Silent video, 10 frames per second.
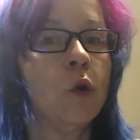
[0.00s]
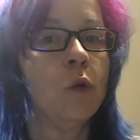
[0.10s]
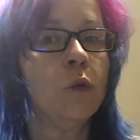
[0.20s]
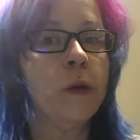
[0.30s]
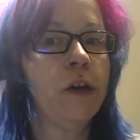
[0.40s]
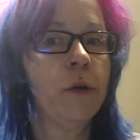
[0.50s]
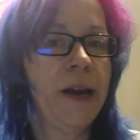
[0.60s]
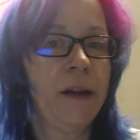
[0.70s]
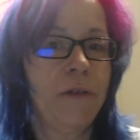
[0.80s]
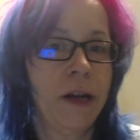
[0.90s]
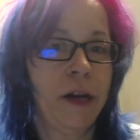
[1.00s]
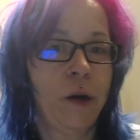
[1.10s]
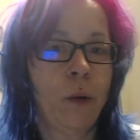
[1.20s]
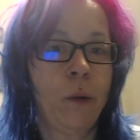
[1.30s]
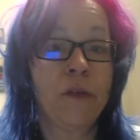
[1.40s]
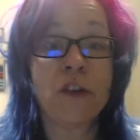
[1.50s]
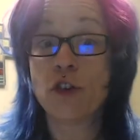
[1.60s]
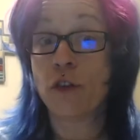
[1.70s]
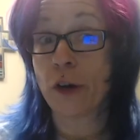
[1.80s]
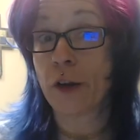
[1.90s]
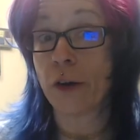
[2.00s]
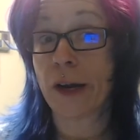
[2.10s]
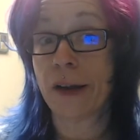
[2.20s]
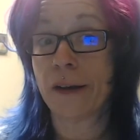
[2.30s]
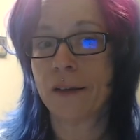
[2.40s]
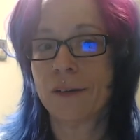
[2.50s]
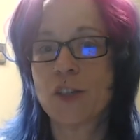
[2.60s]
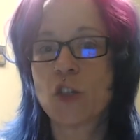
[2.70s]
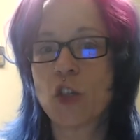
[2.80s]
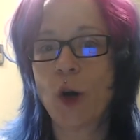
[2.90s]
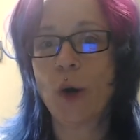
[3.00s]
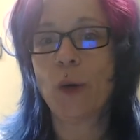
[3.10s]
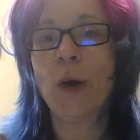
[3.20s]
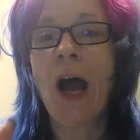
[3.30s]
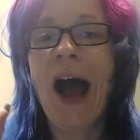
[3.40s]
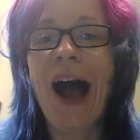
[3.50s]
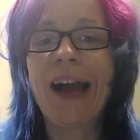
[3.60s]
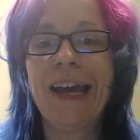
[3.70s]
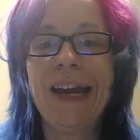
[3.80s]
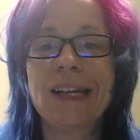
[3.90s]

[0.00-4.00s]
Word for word: recreate a video that you've already created. So I can't